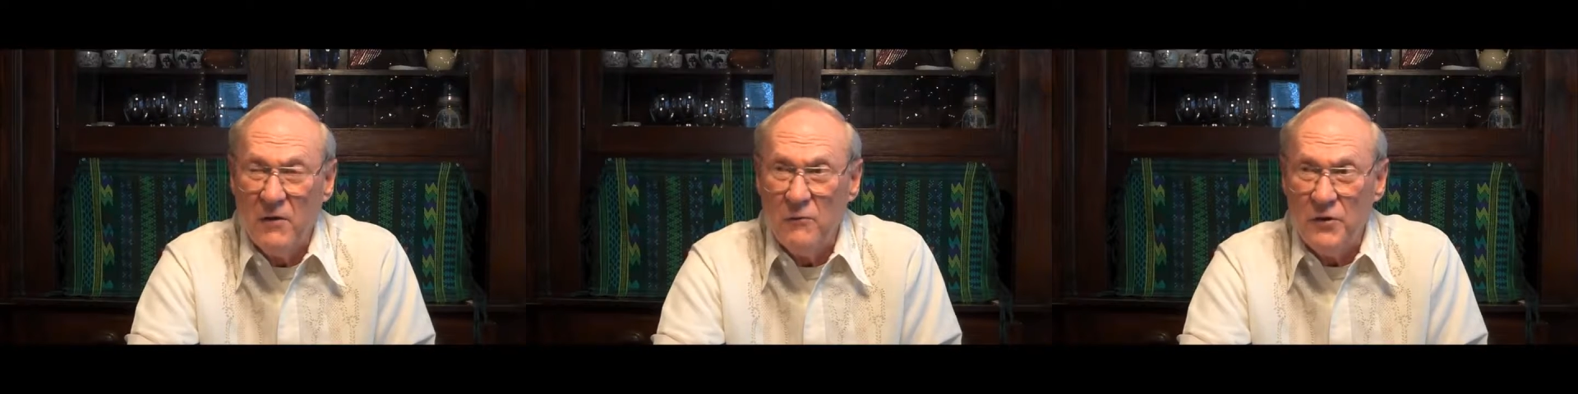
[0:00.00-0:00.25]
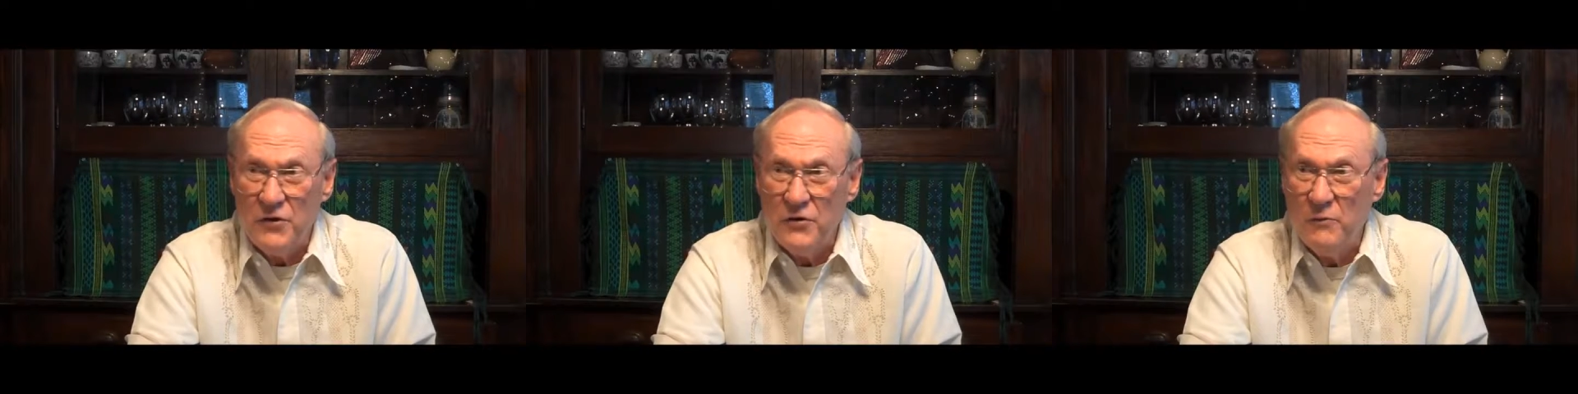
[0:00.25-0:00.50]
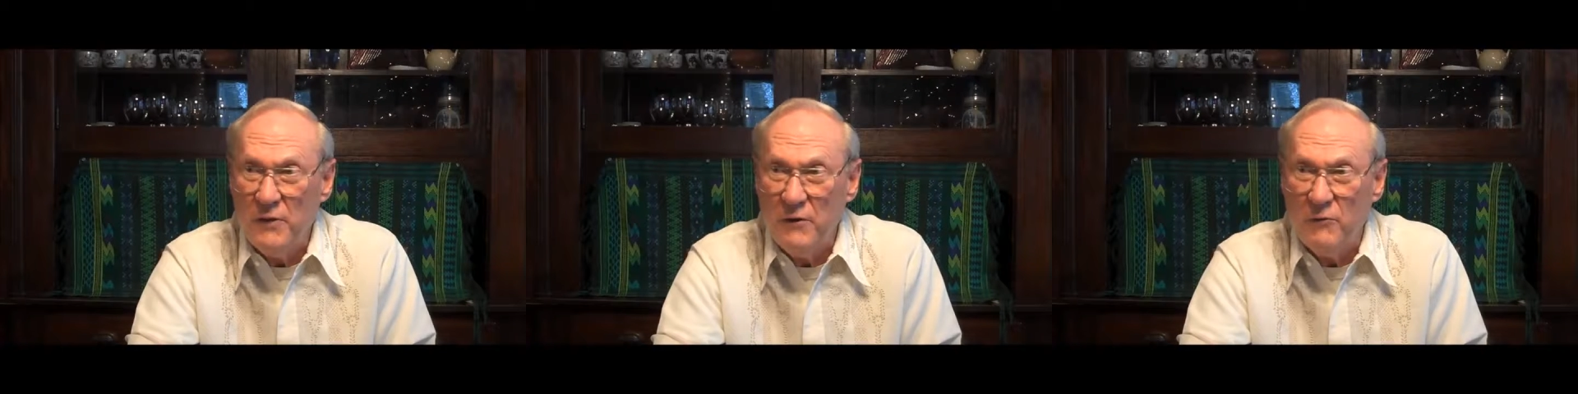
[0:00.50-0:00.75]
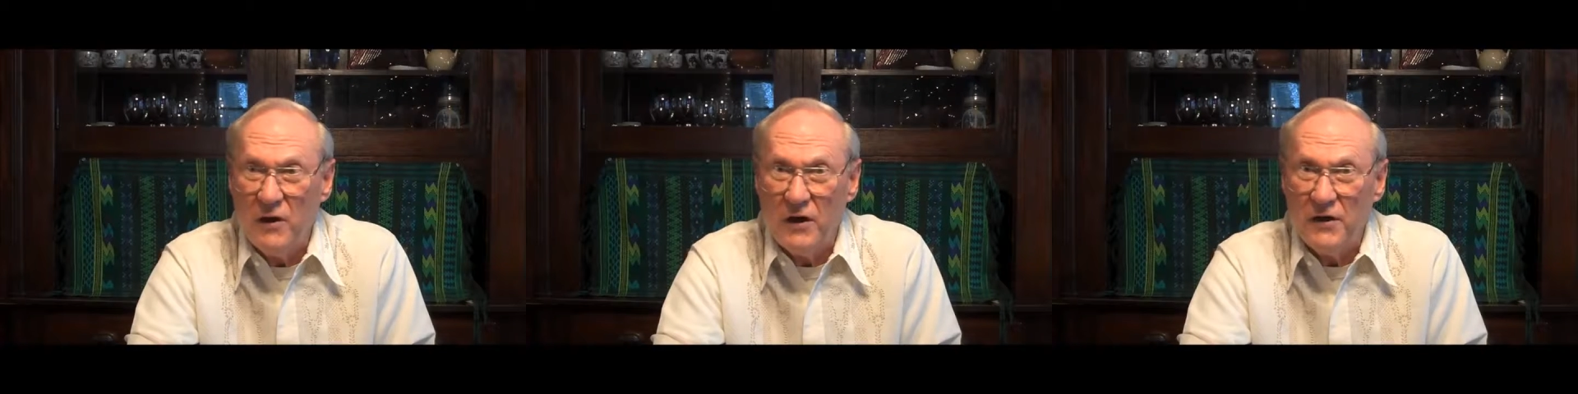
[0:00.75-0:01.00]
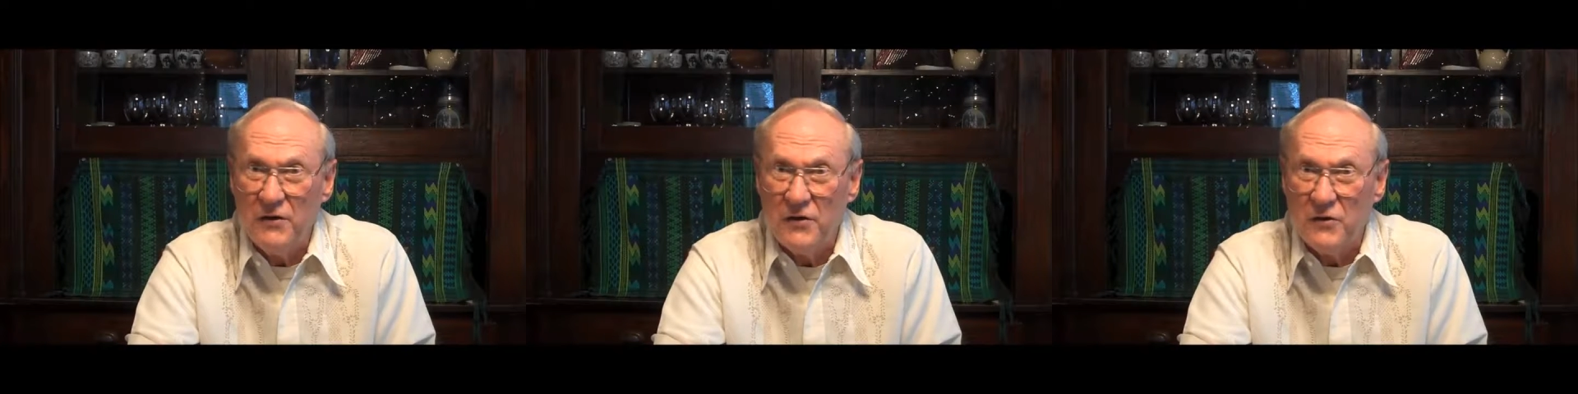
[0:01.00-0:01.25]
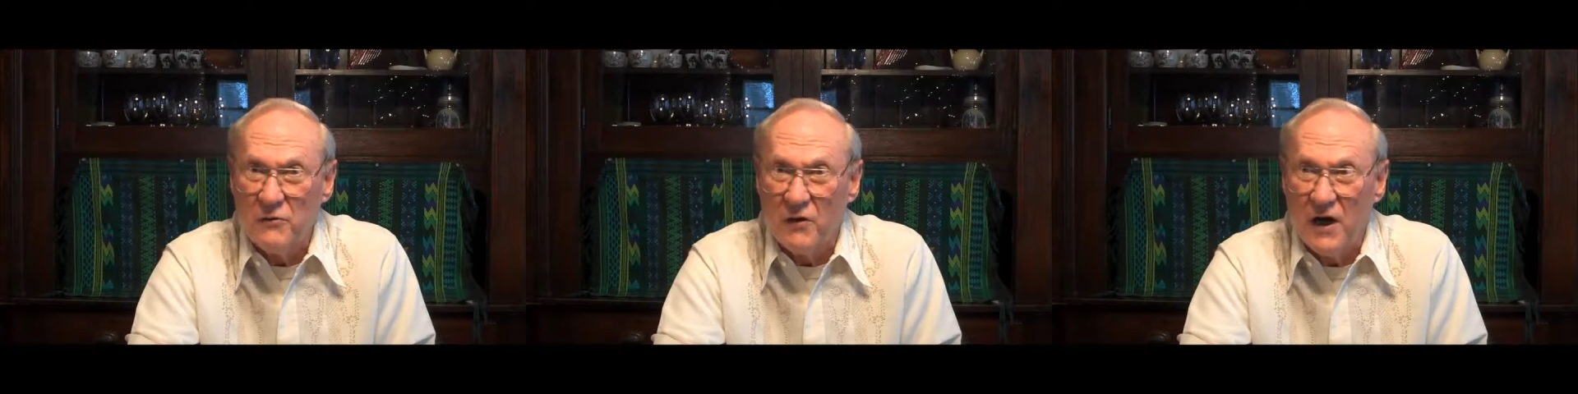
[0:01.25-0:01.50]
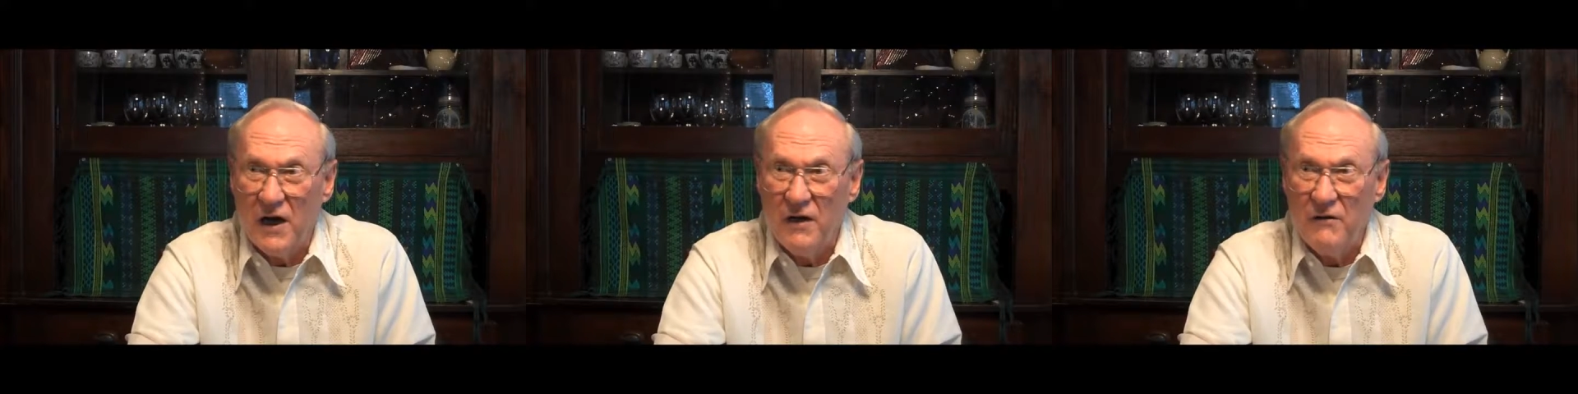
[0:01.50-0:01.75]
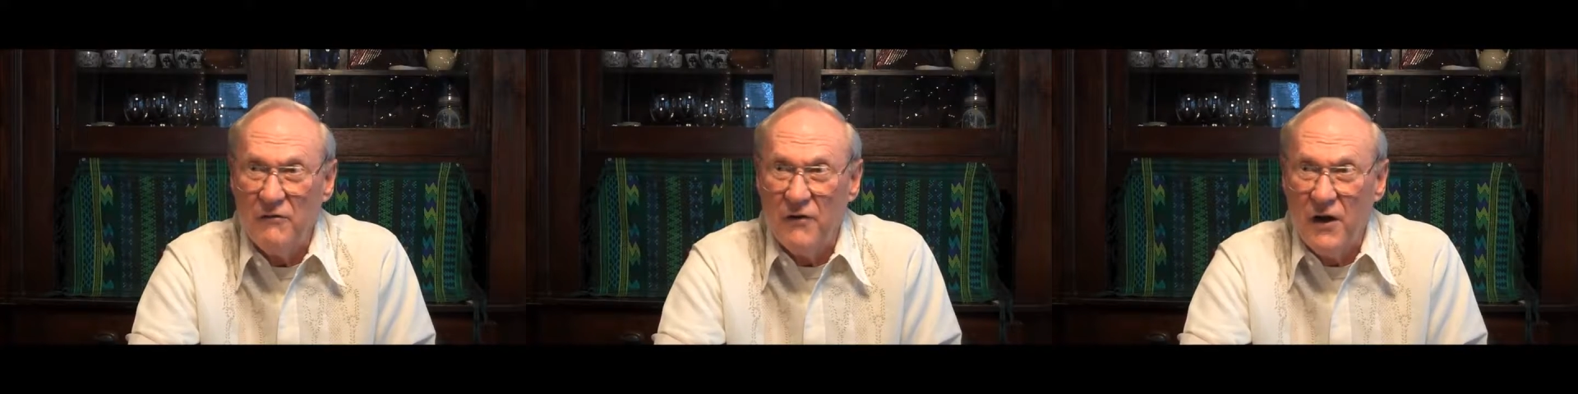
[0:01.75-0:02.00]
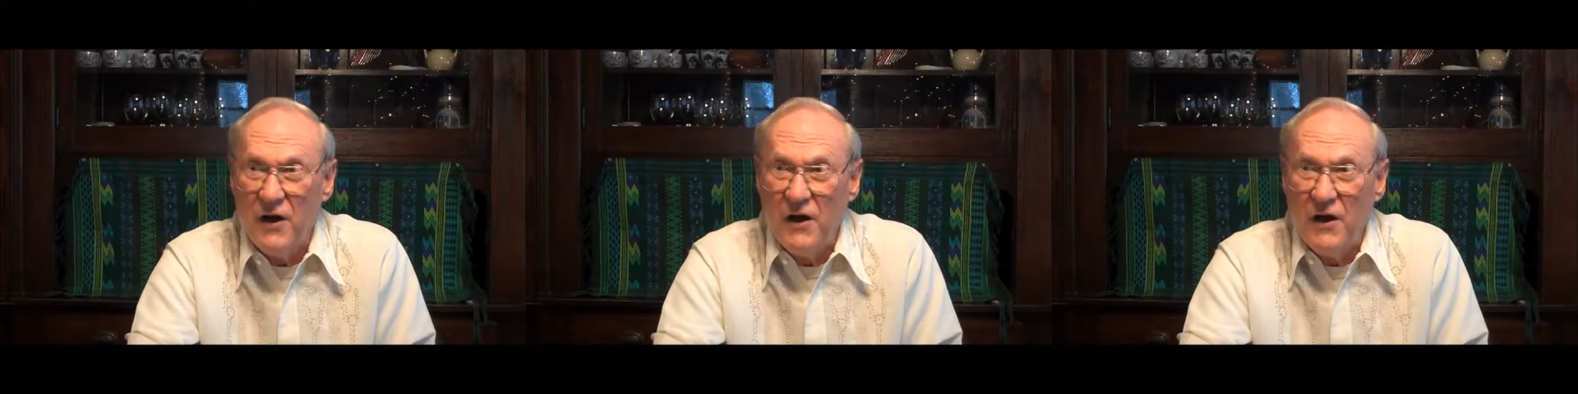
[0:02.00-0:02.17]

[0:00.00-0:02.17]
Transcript: Would you be willing to drive